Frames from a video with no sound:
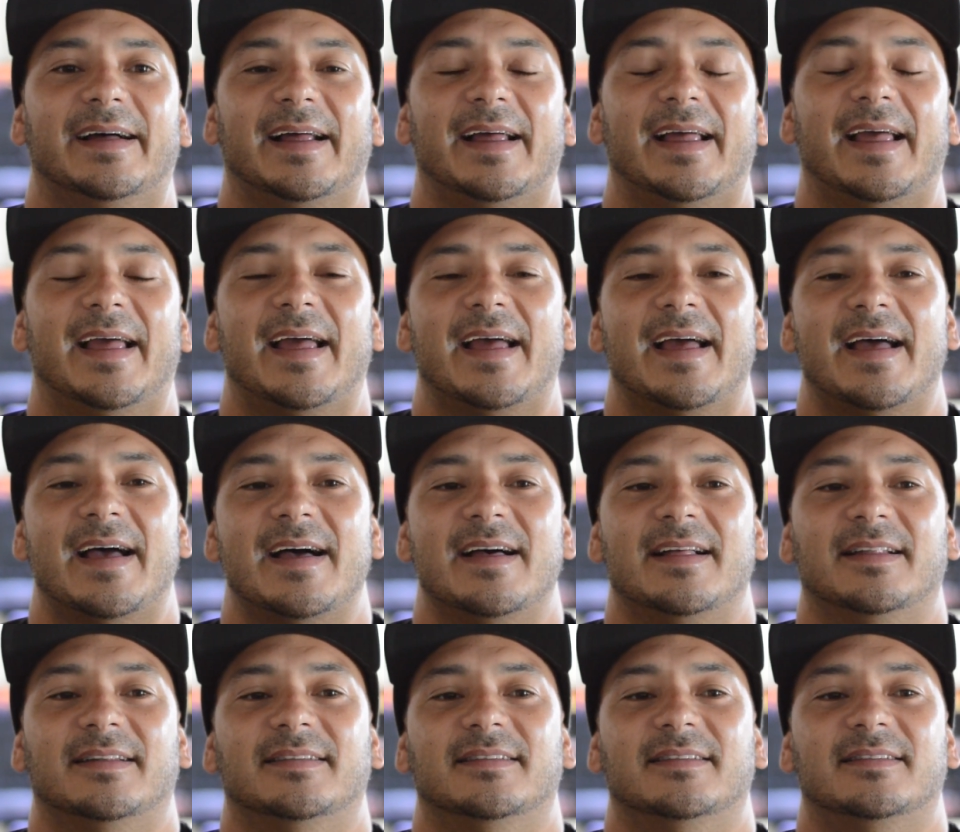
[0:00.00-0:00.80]

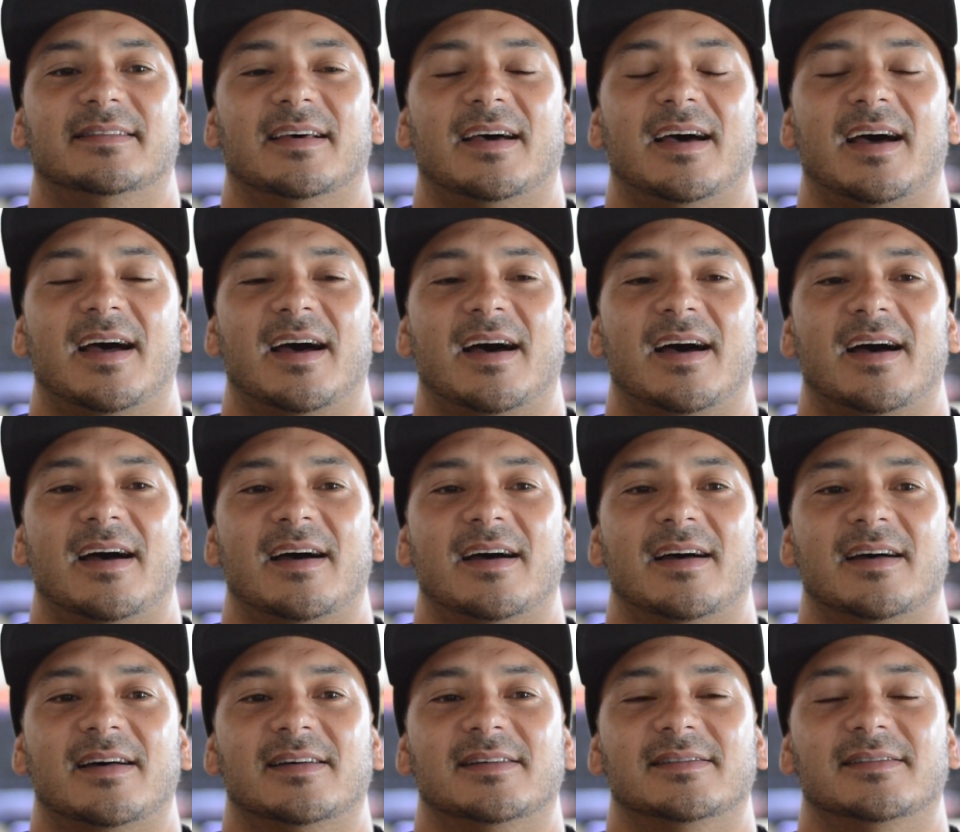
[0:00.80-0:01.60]
And
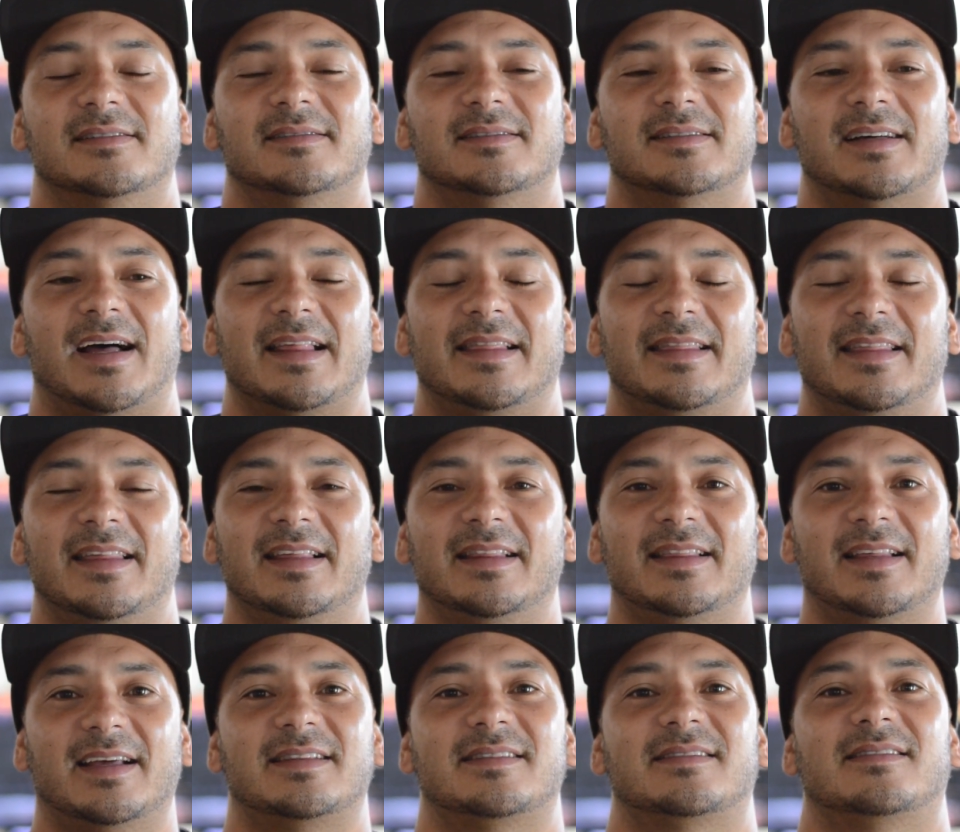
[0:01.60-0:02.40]
I
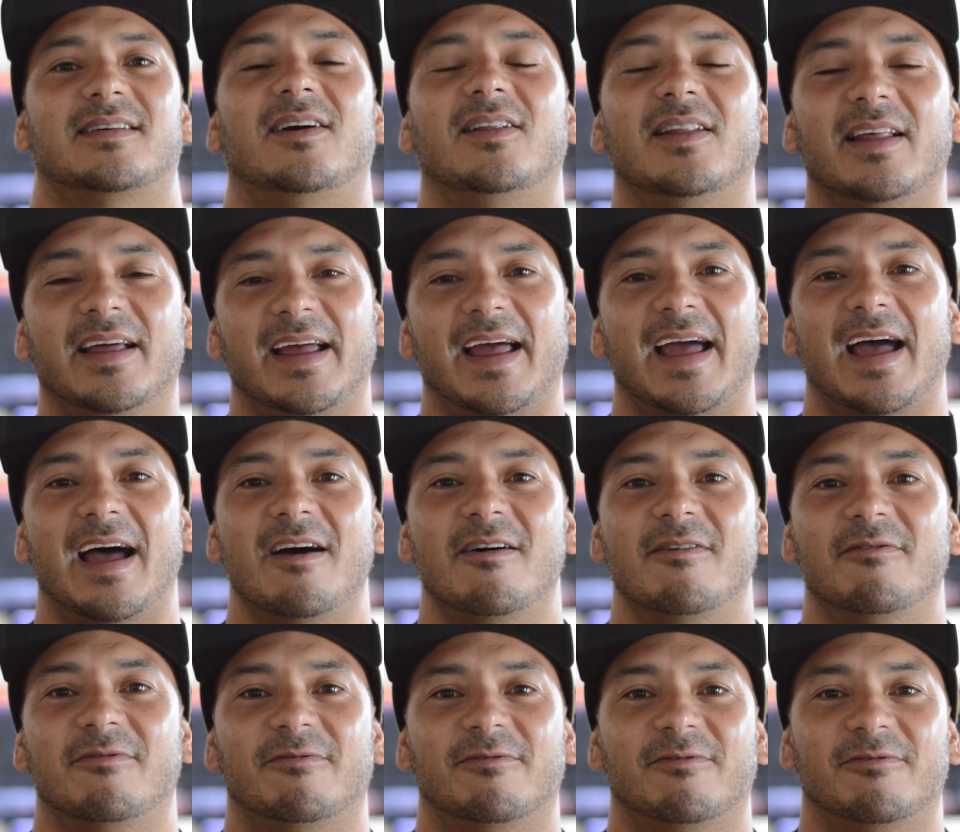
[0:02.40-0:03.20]
think that's all I
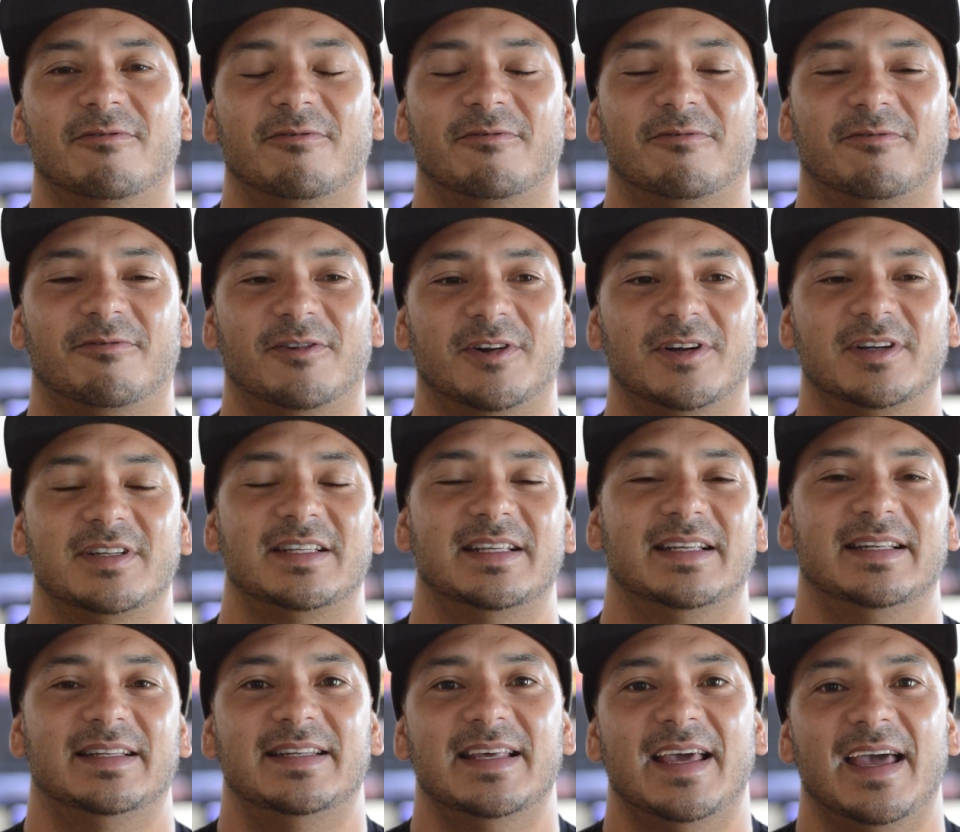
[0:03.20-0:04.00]
have for
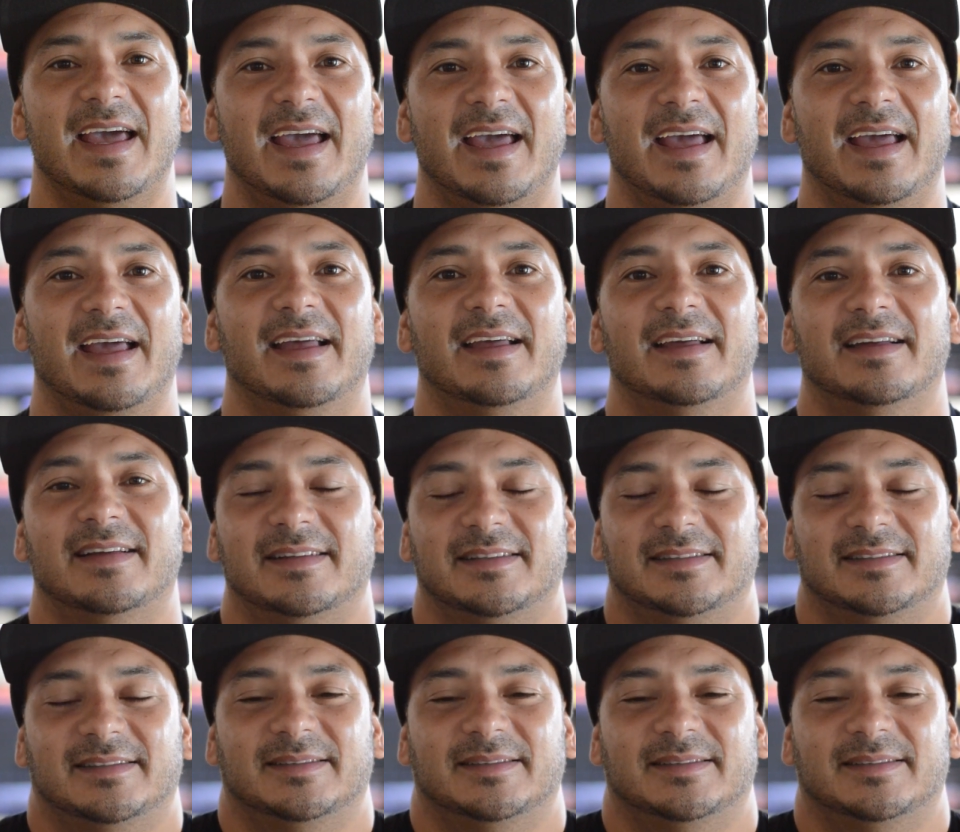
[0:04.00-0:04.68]
today.